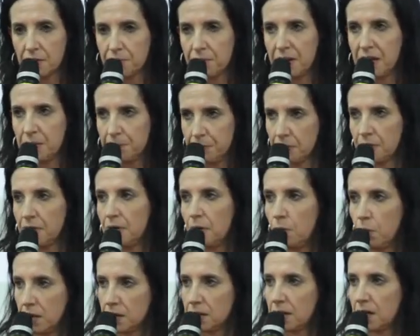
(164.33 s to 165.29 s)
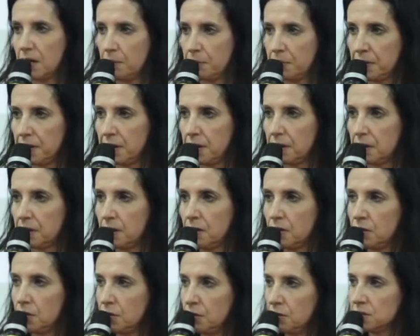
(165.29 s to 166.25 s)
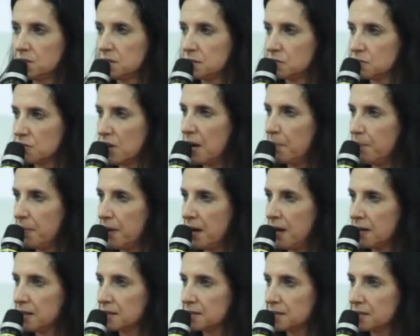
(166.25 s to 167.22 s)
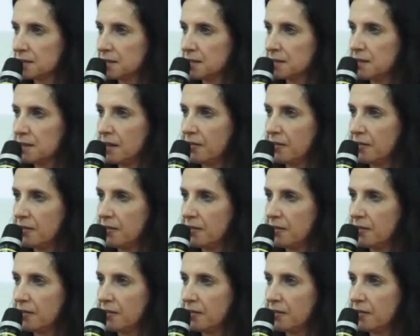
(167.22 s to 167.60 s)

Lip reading: people at one company using Dropbox,